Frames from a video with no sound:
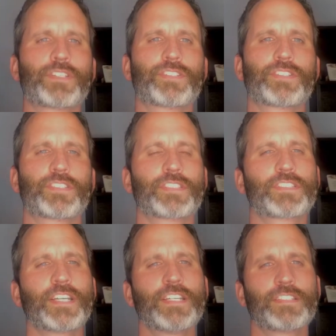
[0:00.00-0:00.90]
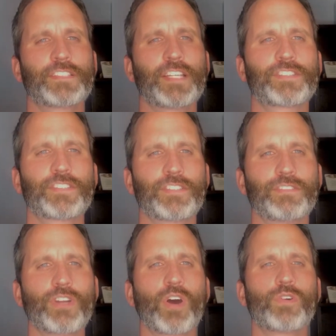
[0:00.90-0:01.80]
It's just this sense that you
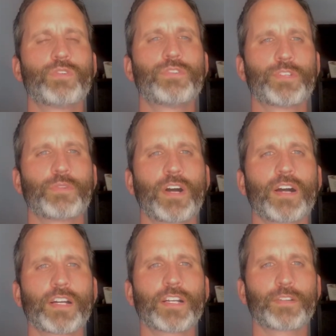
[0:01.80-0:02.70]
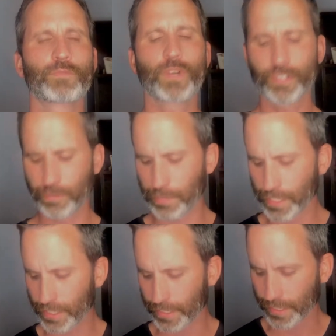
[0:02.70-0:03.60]
know who you are and what your
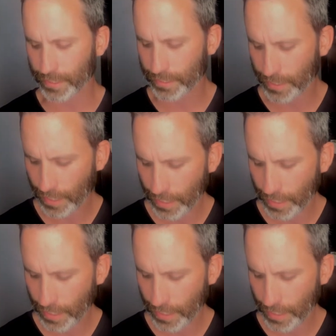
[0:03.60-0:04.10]
being is.